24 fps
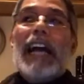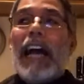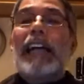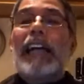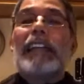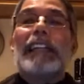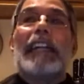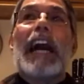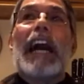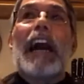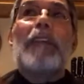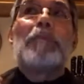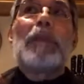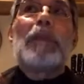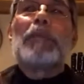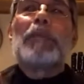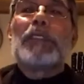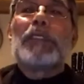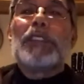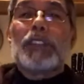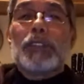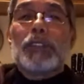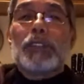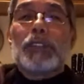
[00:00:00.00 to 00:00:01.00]
I I
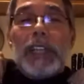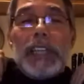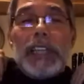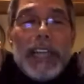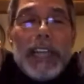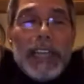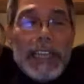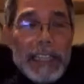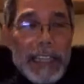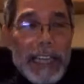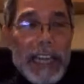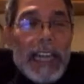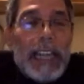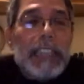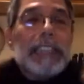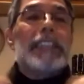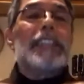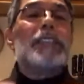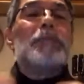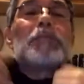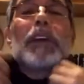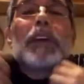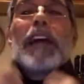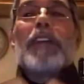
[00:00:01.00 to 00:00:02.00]
remember this one lady I
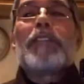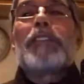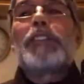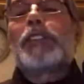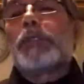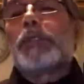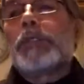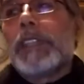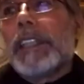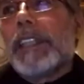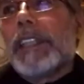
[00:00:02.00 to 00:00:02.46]
did privates